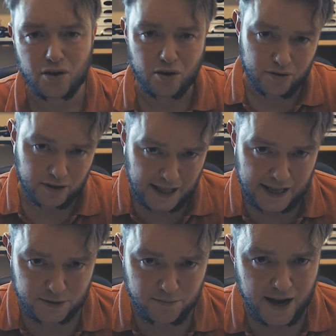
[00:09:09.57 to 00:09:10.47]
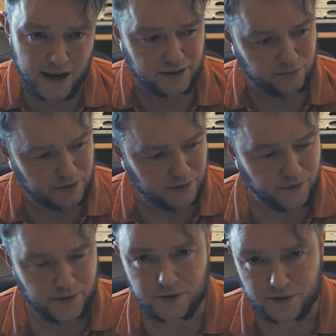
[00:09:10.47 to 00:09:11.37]
or a Lensmate with a
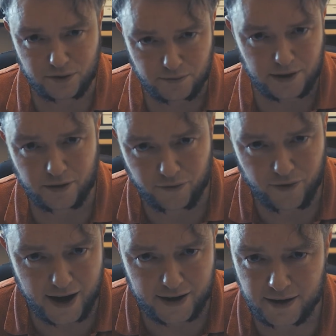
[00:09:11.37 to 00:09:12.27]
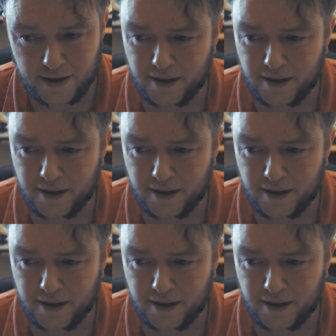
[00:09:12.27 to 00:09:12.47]
52mm thread